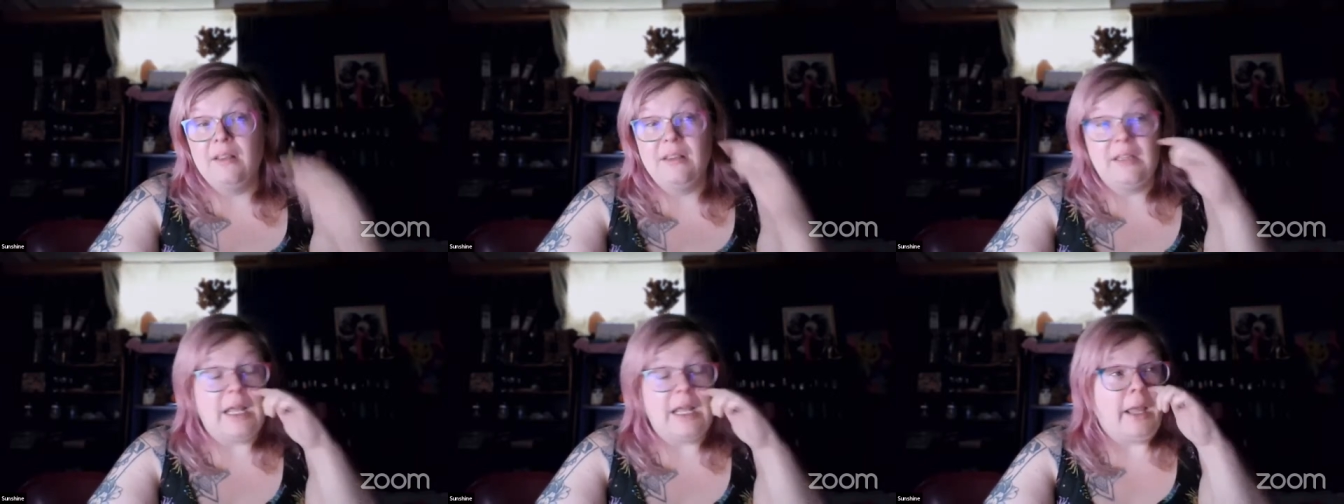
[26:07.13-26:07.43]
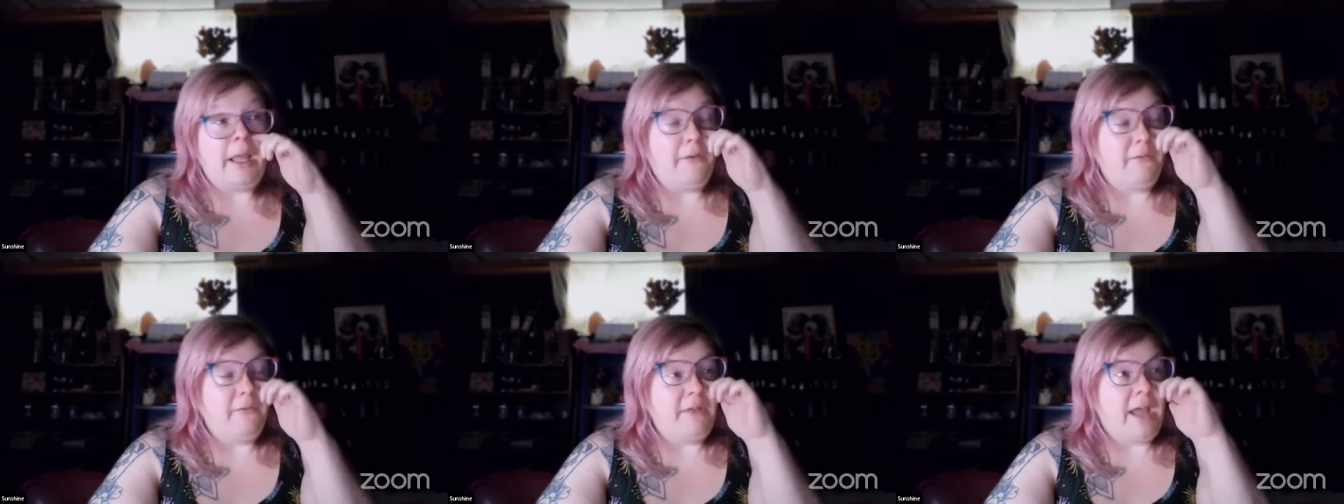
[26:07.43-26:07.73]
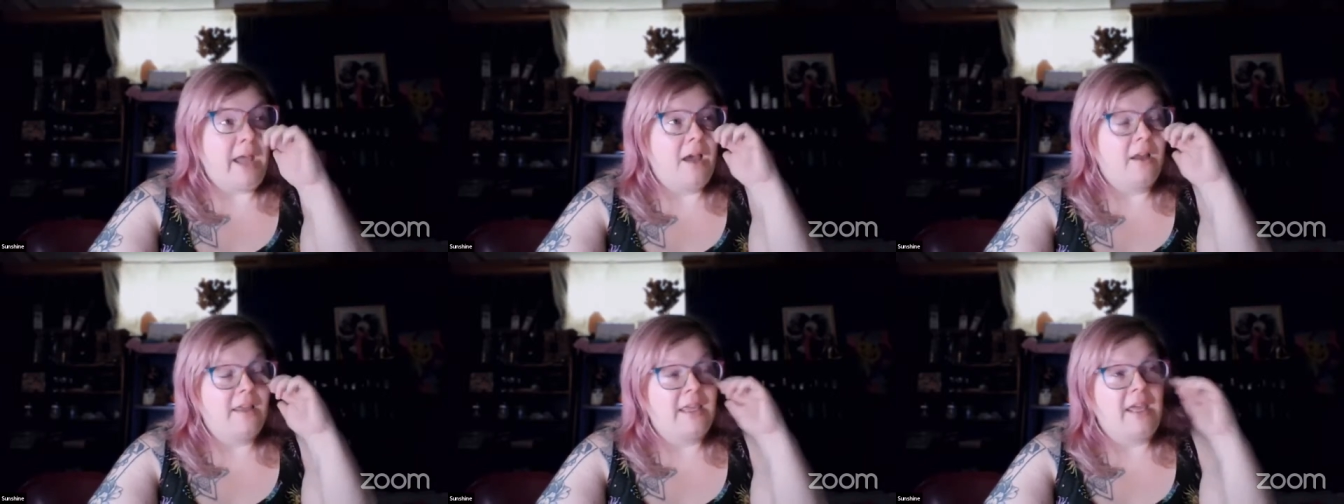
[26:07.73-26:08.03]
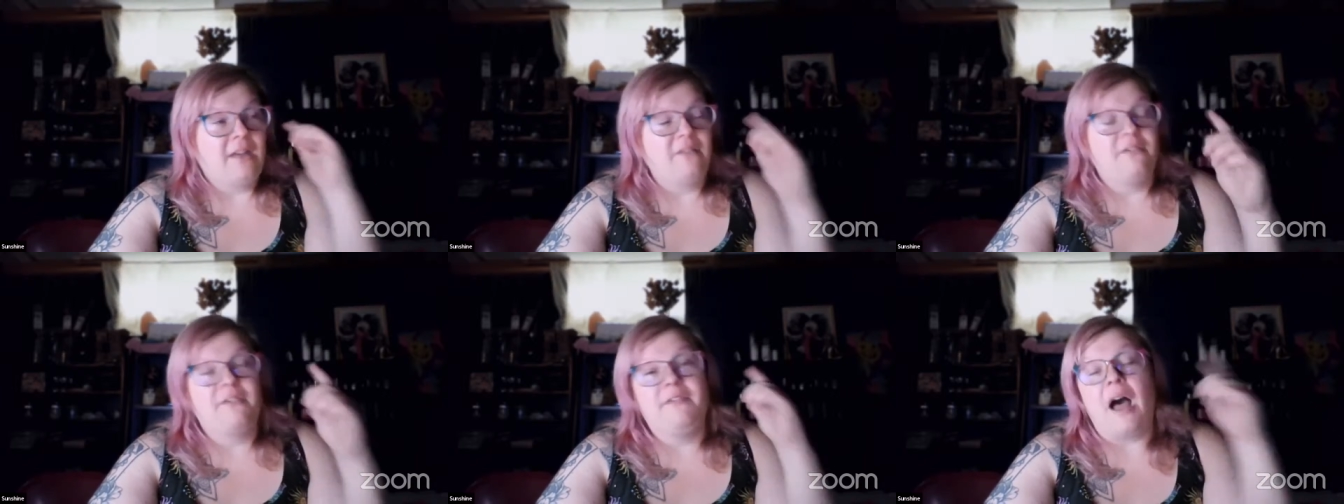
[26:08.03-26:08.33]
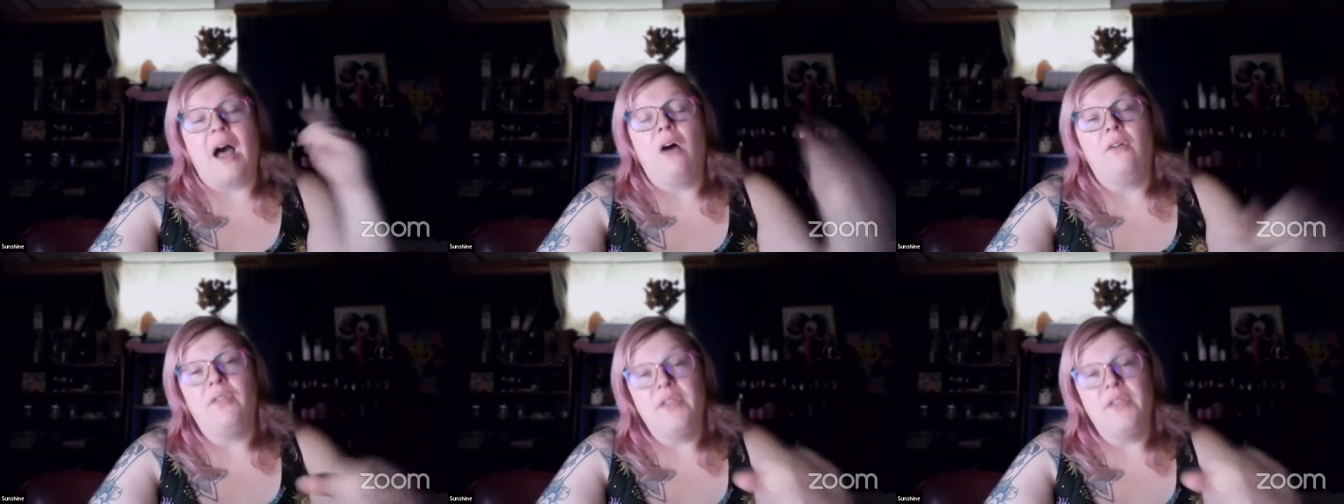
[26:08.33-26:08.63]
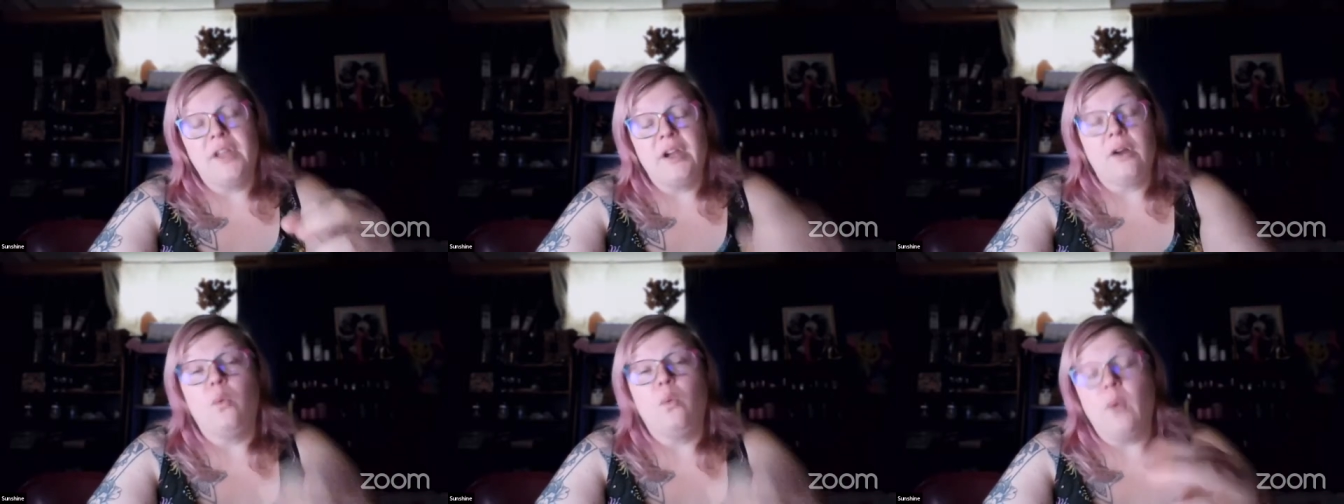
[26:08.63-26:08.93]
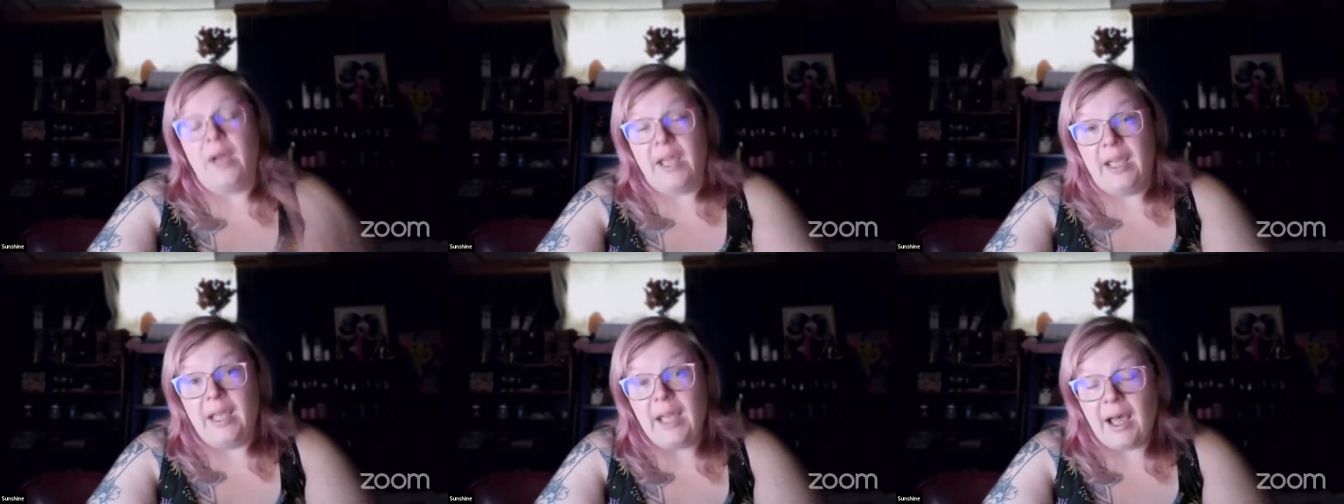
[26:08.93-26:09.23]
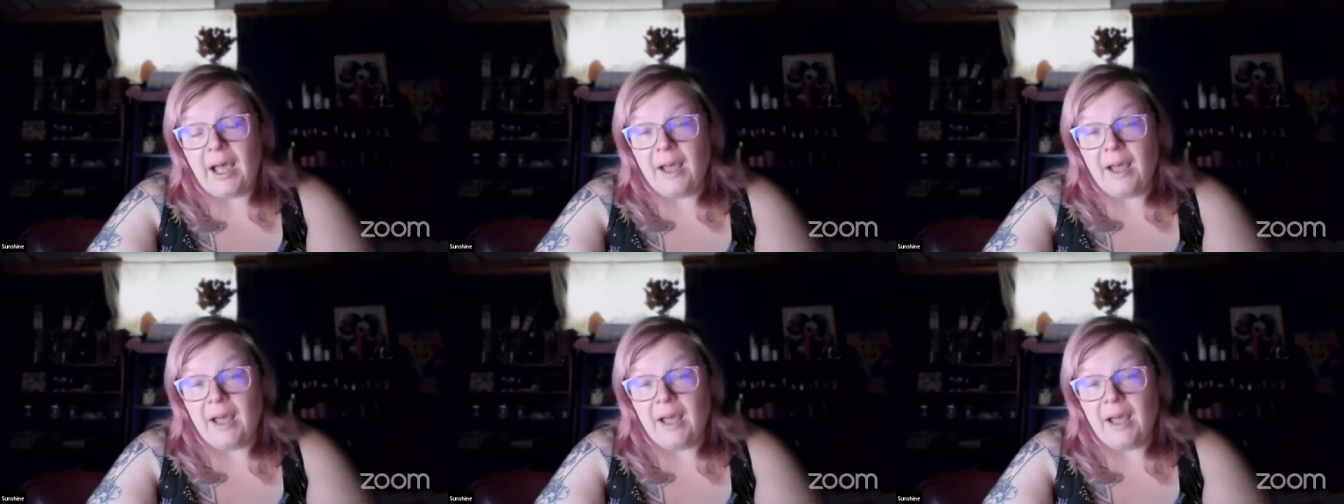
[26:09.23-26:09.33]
that have not yet found their way